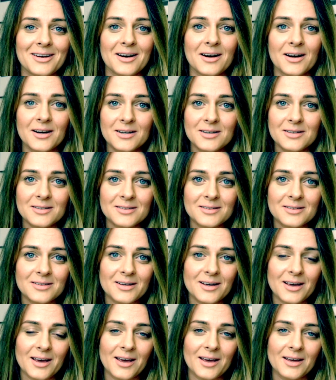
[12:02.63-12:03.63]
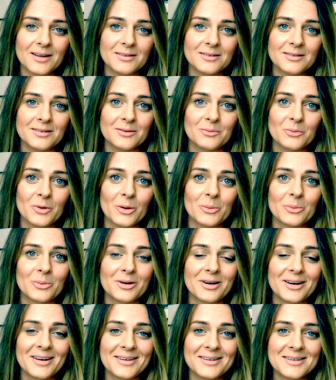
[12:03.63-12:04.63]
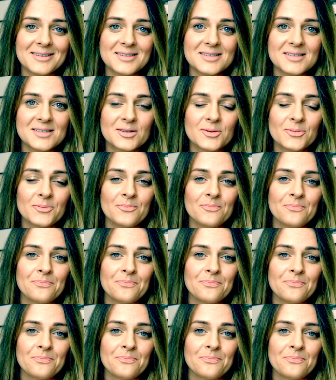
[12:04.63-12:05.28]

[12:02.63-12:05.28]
heart and in my prayers.